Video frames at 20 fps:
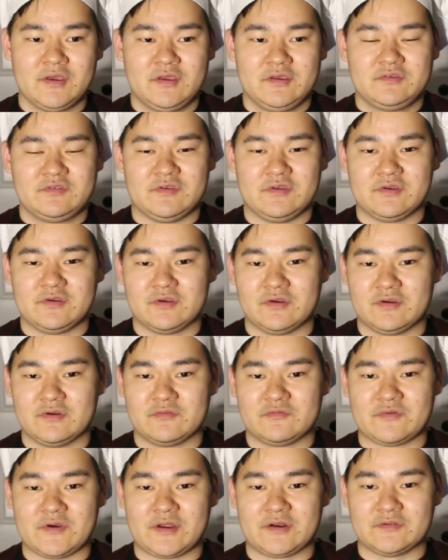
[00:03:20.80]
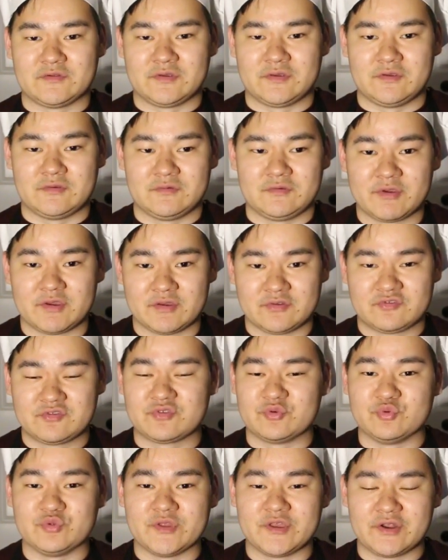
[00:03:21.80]
Seeing her finally becoming a
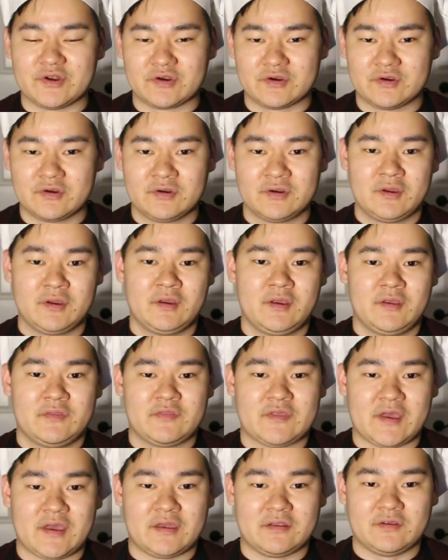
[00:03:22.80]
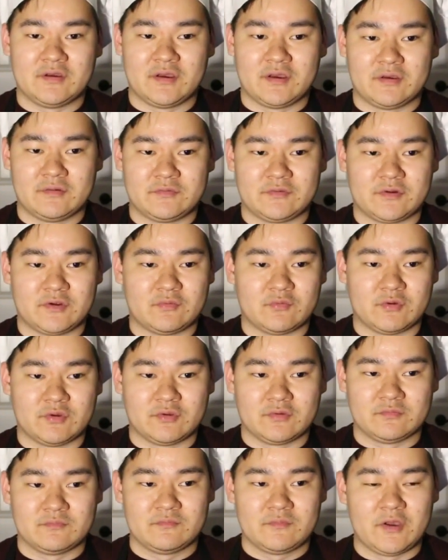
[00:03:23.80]
true leader that
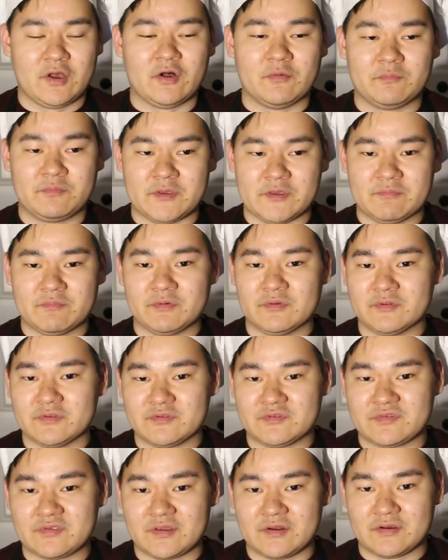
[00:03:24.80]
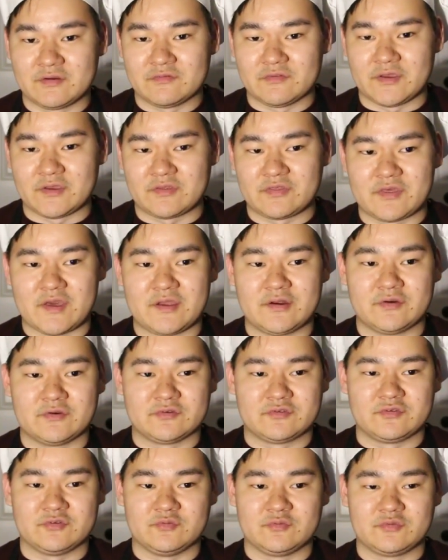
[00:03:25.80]
will help people instead of
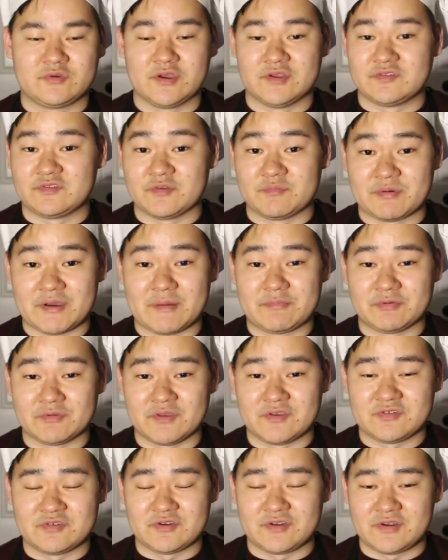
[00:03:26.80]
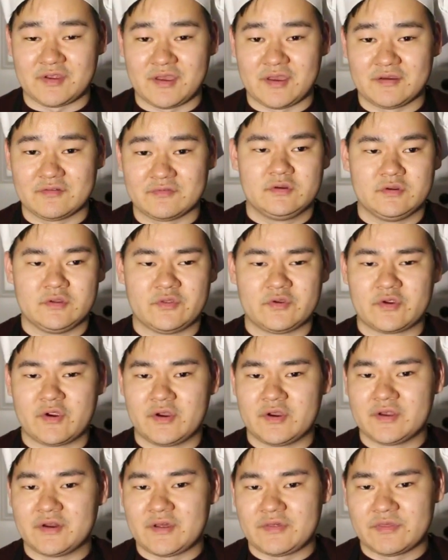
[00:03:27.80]
Thanos, who cuts the population in half. Another
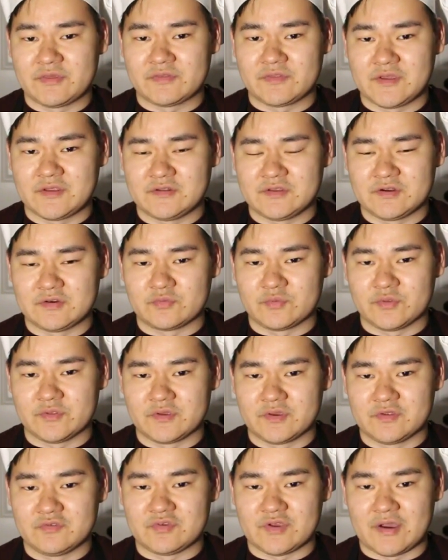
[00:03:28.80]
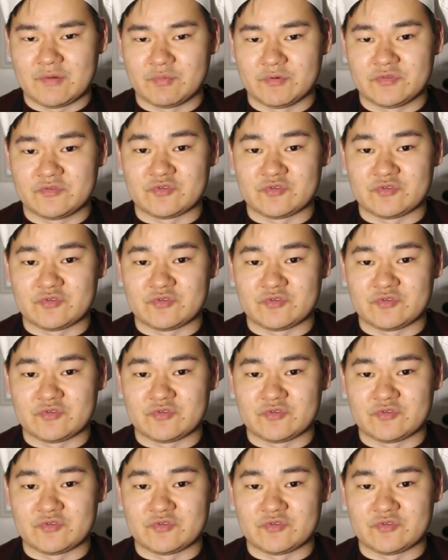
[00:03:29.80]
Guardian, I think they did a really good job with